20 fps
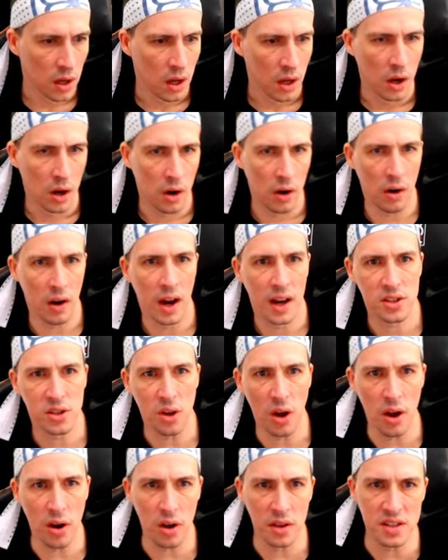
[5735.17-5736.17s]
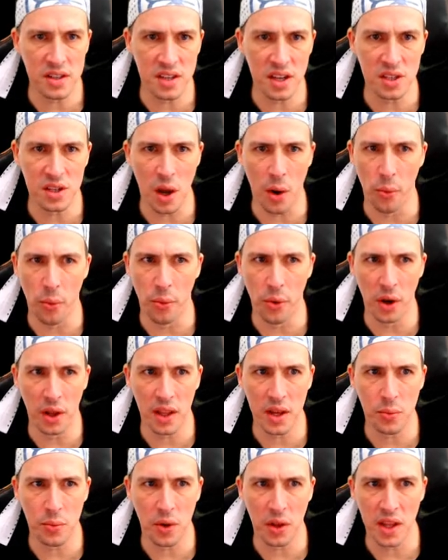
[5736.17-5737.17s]
Alright, so I've got... This is a
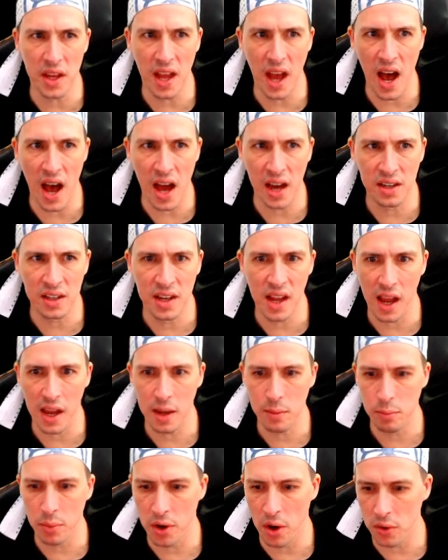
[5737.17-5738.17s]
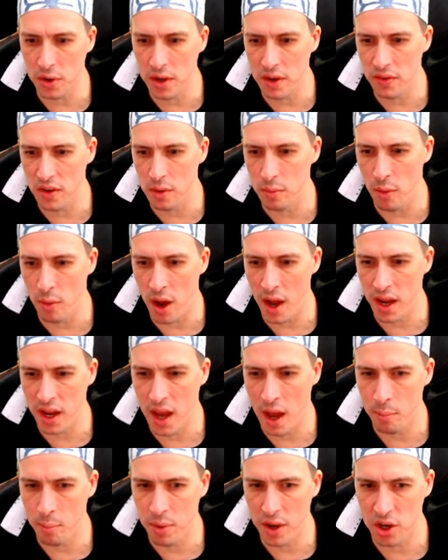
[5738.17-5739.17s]
really, really hard game, but I'll give it
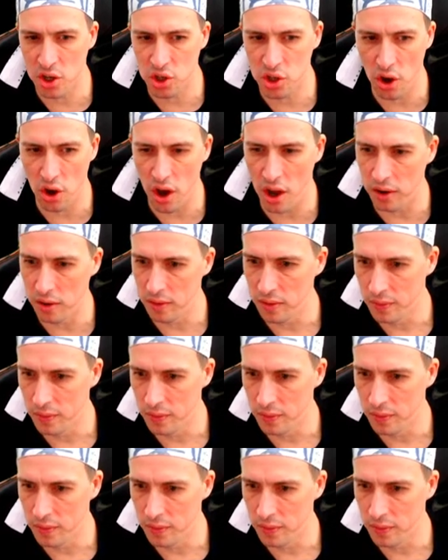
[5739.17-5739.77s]
my, best shot.